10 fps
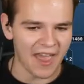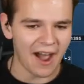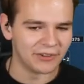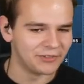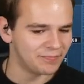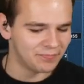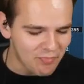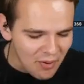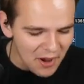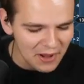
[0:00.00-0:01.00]
That was
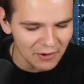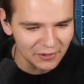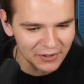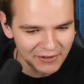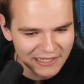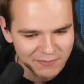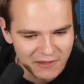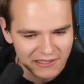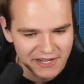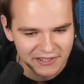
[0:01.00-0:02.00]
Pretty cool. All right, let's
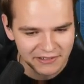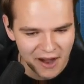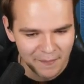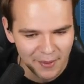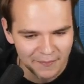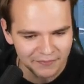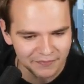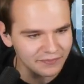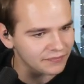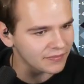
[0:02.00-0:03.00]
put the landing gear up.
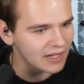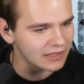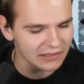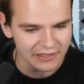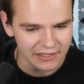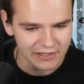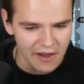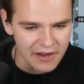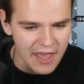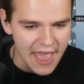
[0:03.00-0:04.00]
Looking
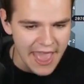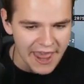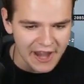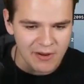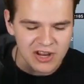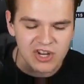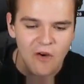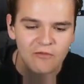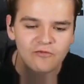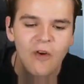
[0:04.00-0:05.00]
good. And now we can
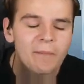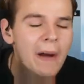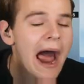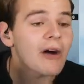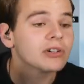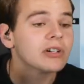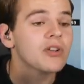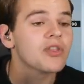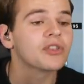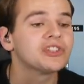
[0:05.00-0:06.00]
go full
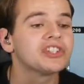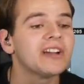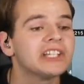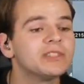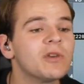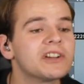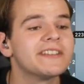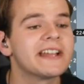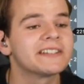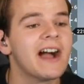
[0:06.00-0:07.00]
power straight towards
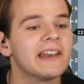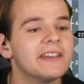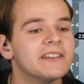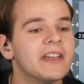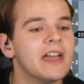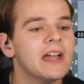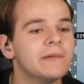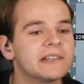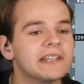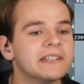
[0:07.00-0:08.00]
the next island,
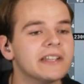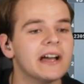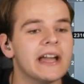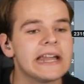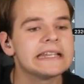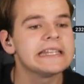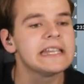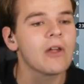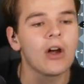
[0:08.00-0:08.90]
which is uh, E.T.